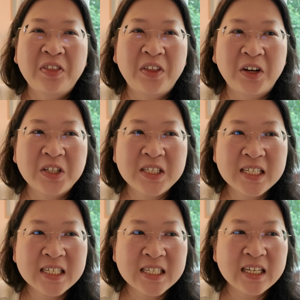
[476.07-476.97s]
There is
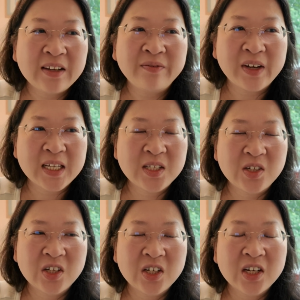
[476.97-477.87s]
this
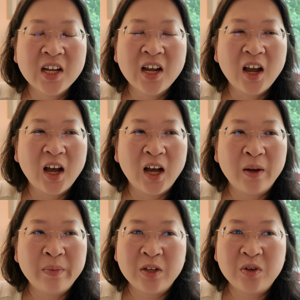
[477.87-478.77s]
investor
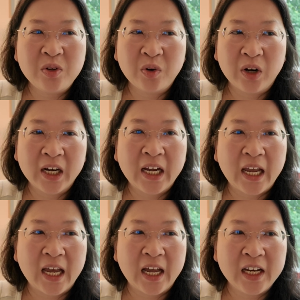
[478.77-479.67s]
in New York,
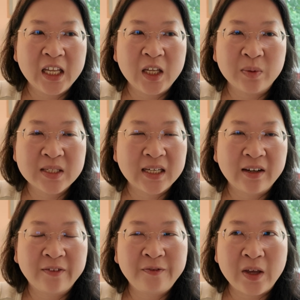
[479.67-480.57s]
and he was
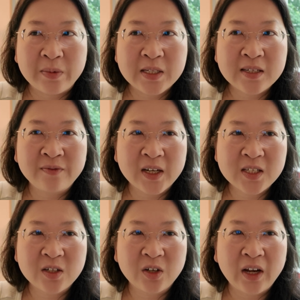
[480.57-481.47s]
like a famous
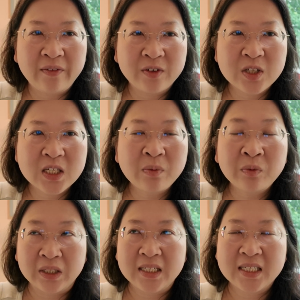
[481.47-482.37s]
investor. And for
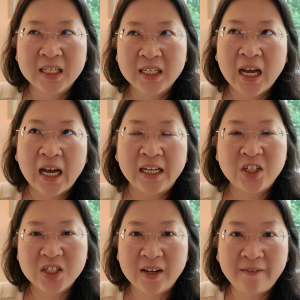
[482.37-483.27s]
some reason, I
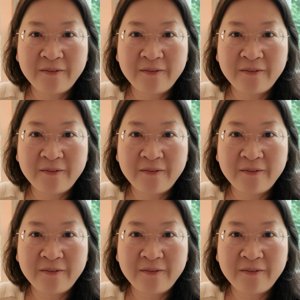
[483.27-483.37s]
just like